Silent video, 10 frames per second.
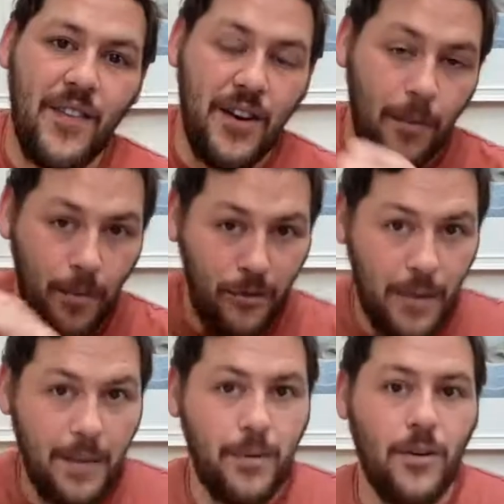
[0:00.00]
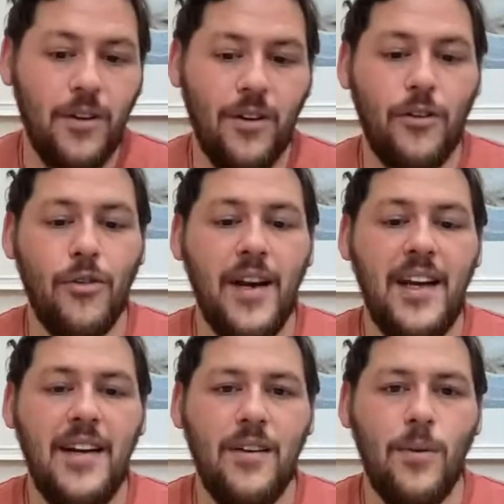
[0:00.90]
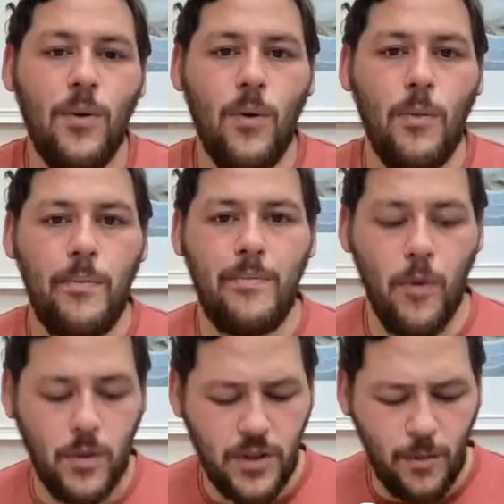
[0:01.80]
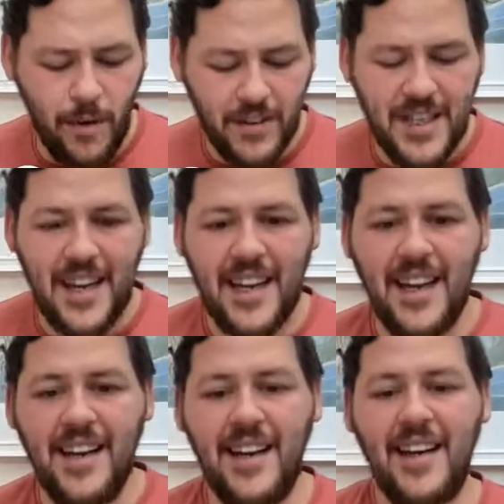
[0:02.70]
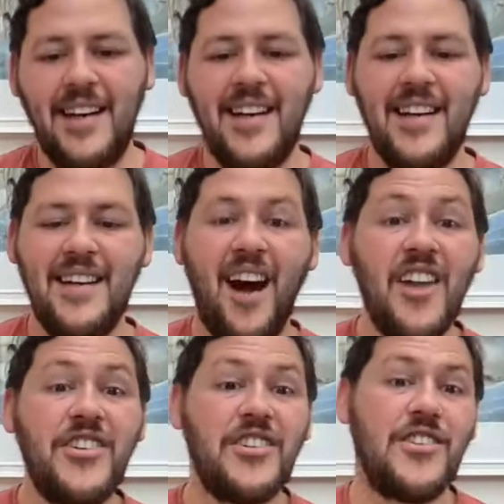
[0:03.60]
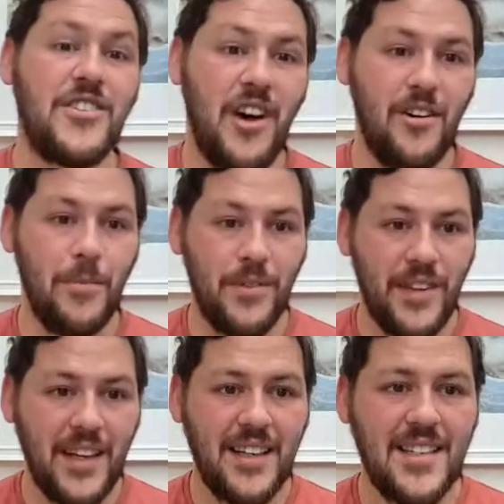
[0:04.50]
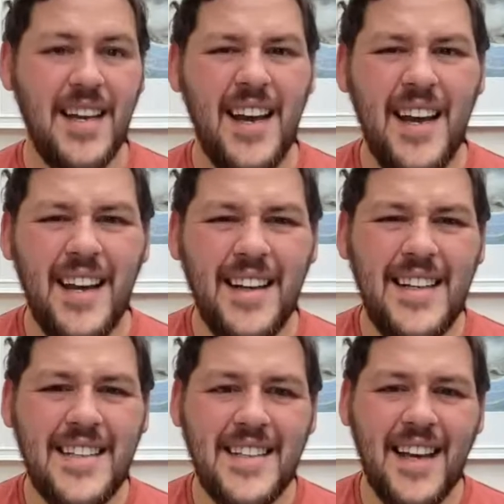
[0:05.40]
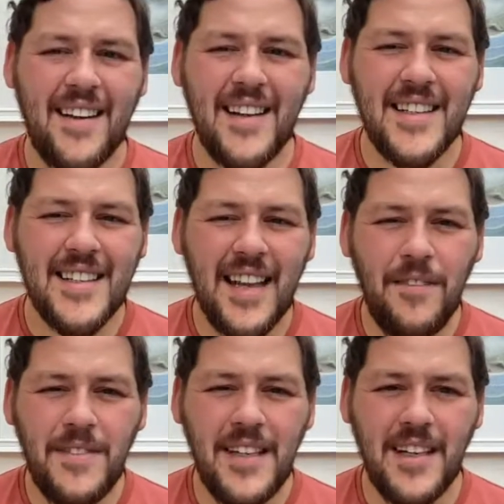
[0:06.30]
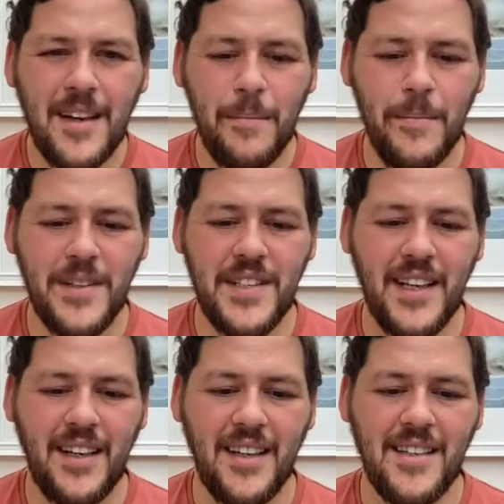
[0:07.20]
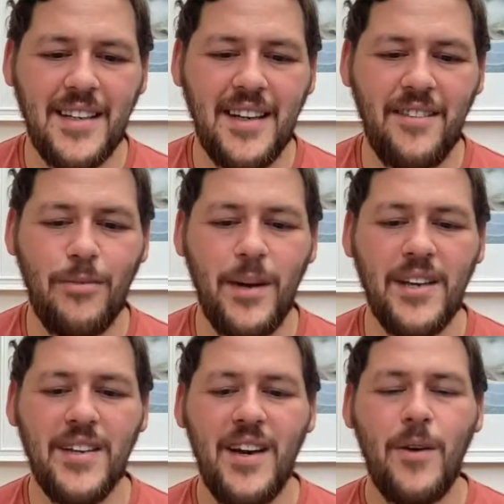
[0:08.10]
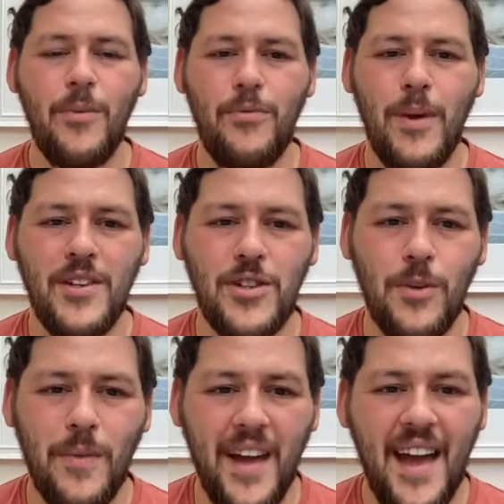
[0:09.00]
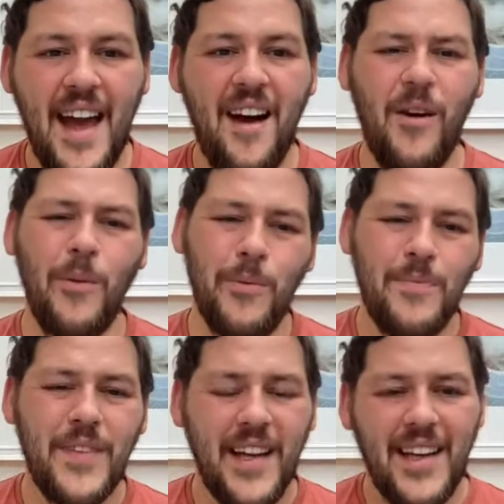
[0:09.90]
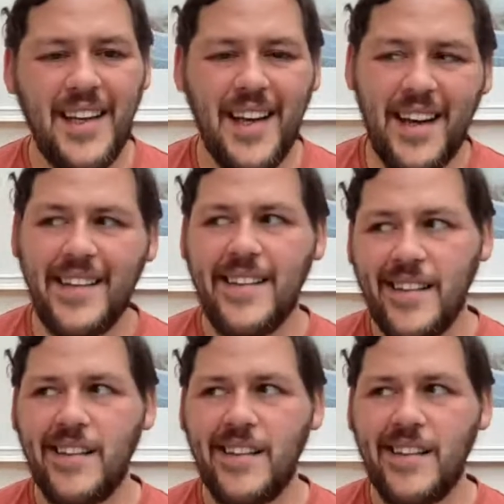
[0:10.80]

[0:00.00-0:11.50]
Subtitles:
number of people that agree or also partake in undesirable things leads to that kind of safety in numbers thing, doesn't it? If we assume that, oh yeah,